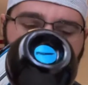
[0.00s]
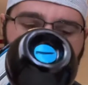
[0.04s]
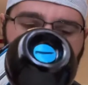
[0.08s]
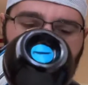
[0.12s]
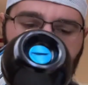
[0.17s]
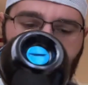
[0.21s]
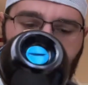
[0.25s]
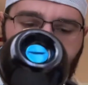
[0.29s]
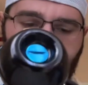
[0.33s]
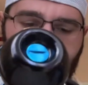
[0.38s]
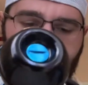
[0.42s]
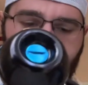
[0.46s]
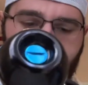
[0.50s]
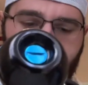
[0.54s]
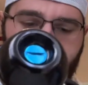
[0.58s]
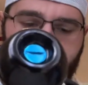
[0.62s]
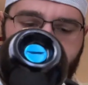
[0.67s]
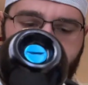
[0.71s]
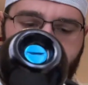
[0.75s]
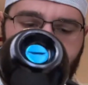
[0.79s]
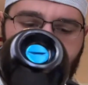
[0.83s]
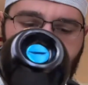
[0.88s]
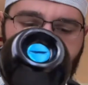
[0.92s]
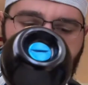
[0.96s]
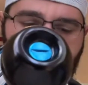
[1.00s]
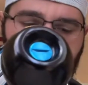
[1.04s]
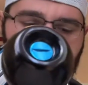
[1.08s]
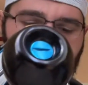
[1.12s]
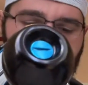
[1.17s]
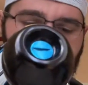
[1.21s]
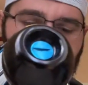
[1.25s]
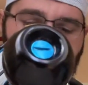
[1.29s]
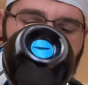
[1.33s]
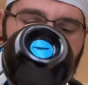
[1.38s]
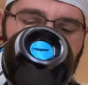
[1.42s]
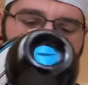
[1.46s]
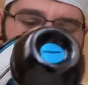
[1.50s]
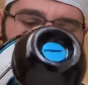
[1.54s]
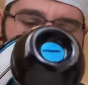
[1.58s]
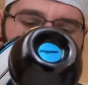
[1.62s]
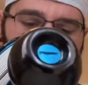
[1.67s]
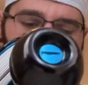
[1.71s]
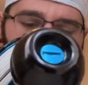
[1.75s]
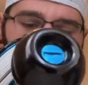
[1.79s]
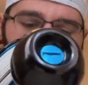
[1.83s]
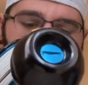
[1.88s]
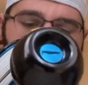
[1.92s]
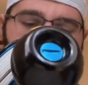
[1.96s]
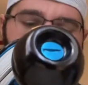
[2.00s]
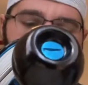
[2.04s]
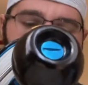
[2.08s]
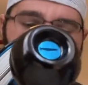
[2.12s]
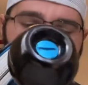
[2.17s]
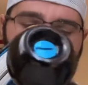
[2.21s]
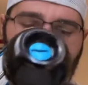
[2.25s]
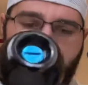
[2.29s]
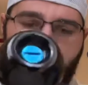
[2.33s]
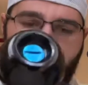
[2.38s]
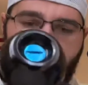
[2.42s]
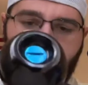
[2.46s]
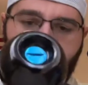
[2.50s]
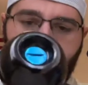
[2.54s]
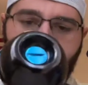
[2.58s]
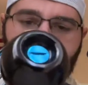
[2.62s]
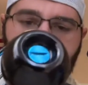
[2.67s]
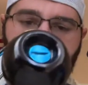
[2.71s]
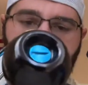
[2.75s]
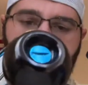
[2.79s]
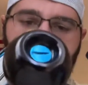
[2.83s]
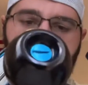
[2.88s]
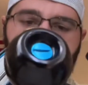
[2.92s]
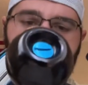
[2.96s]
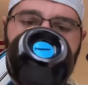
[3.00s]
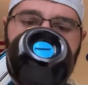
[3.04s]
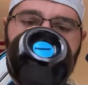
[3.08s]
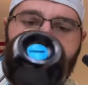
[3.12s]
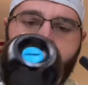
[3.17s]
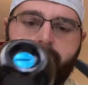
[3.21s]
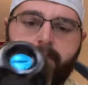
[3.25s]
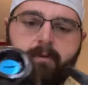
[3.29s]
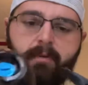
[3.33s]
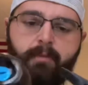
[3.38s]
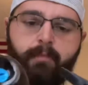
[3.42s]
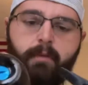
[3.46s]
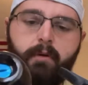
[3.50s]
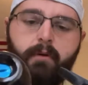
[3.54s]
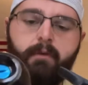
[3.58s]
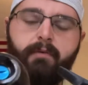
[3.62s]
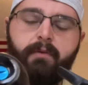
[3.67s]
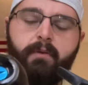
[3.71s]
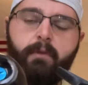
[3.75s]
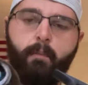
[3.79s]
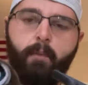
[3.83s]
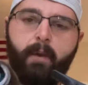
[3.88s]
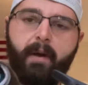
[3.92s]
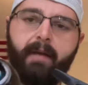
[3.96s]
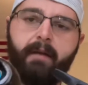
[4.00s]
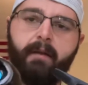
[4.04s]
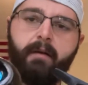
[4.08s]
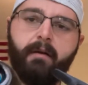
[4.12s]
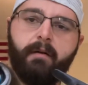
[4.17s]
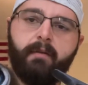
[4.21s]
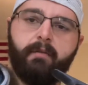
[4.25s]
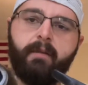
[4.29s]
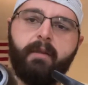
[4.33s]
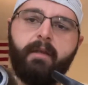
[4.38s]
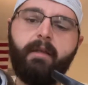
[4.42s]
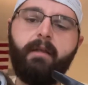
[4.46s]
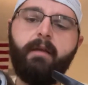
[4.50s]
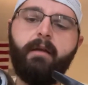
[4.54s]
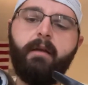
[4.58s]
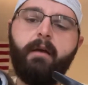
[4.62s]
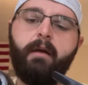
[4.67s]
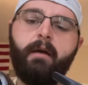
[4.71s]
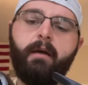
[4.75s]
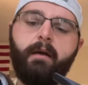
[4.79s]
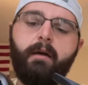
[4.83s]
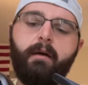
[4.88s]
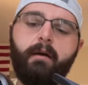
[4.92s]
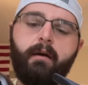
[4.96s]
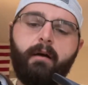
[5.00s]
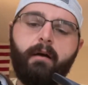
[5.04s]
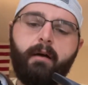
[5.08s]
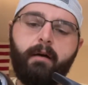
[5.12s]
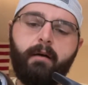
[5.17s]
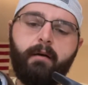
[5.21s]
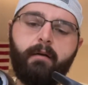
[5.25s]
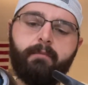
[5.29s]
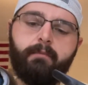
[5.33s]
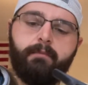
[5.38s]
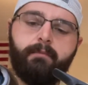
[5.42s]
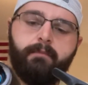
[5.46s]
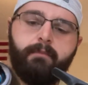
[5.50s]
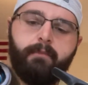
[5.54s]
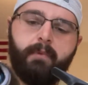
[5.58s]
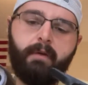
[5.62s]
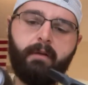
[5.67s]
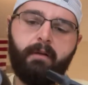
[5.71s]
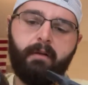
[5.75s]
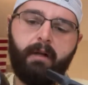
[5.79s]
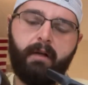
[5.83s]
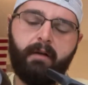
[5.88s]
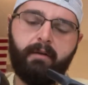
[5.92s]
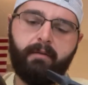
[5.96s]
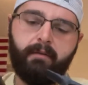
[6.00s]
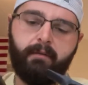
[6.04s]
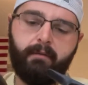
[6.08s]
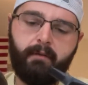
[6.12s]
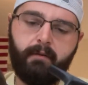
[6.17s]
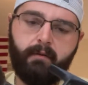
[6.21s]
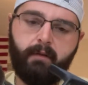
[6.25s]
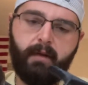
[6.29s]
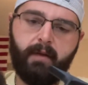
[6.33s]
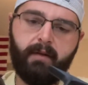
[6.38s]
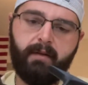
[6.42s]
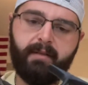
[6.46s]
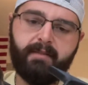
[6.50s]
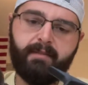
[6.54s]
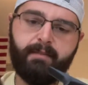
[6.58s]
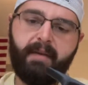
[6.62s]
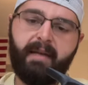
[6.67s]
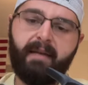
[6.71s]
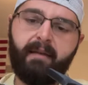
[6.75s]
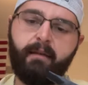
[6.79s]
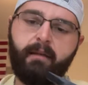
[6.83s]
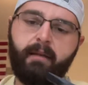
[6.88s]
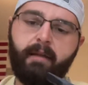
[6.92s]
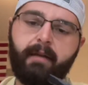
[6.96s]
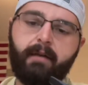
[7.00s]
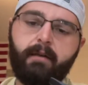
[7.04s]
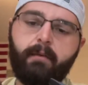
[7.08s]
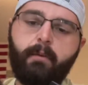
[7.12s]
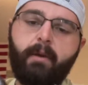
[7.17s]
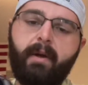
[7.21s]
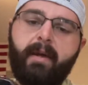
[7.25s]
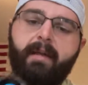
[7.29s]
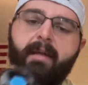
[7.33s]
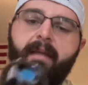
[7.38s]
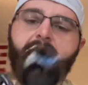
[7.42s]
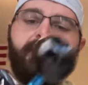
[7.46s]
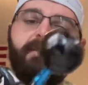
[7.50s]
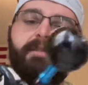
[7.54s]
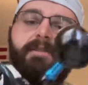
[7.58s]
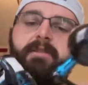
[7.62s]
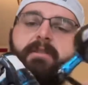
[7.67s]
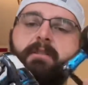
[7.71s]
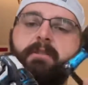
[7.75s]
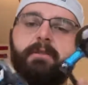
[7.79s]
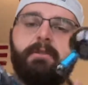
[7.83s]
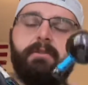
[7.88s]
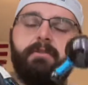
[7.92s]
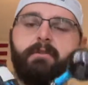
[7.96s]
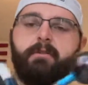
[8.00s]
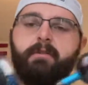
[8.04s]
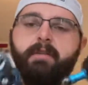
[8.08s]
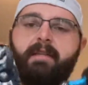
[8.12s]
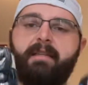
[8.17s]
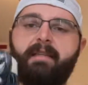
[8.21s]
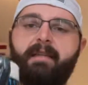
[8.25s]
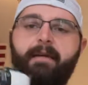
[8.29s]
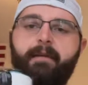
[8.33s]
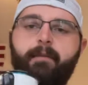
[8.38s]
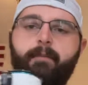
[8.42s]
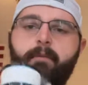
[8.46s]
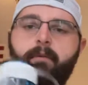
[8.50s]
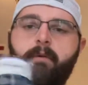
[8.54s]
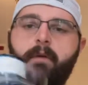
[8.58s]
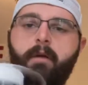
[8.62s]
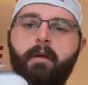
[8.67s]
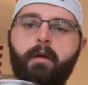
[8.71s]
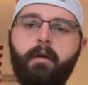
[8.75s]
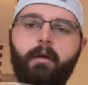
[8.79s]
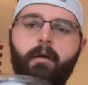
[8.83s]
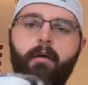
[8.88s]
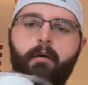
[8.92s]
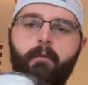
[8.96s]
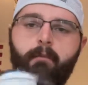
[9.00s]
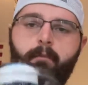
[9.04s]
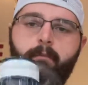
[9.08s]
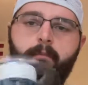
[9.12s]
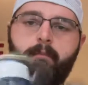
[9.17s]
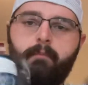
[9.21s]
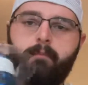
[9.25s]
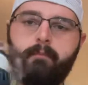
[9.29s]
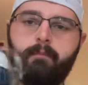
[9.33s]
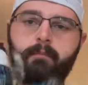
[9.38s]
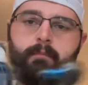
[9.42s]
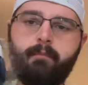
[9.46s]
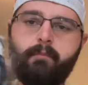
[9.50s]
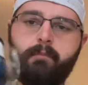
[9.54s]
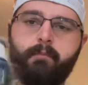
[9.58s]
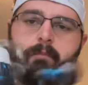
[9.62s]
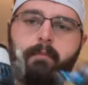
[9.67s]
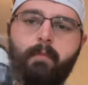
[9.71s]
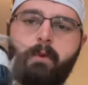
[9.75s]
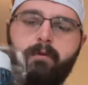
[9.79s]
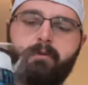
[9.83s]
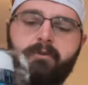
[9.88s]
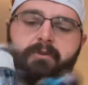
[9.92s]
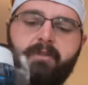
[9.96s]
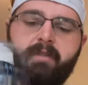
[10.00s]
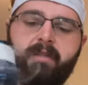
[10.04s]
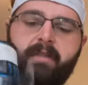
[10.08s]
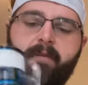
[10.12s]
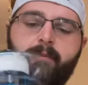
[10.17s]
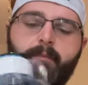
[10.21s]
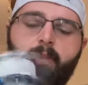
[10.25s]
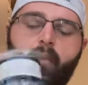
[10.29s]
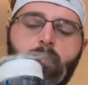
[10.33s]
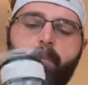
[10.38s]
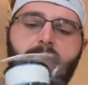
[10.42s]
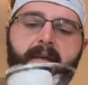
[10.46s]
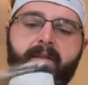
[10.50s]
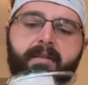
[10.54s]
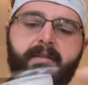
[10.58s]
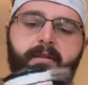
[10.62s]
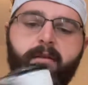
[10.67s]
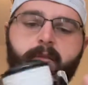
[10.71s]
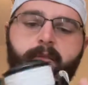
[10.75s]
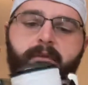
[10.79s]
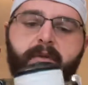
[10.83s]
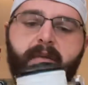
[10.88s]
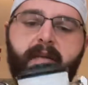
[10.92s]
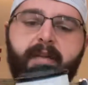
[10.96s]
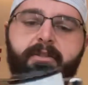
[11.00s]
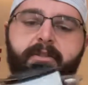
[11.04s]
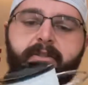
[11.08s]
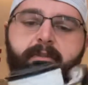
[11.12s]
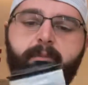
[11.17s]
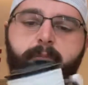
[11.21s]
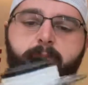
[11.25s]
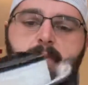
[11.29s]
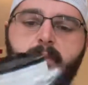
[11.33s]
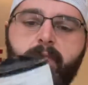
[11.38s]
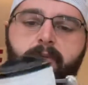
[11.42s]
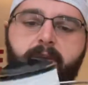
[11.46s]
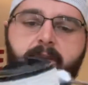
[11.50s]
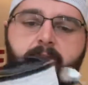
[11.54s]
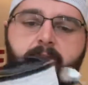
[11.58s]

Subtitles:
rotor, the air rotor, the air bail, and that's to remove the weight of the a lot of this, make it lighter weight, easier to get that motion and momentum to actually move it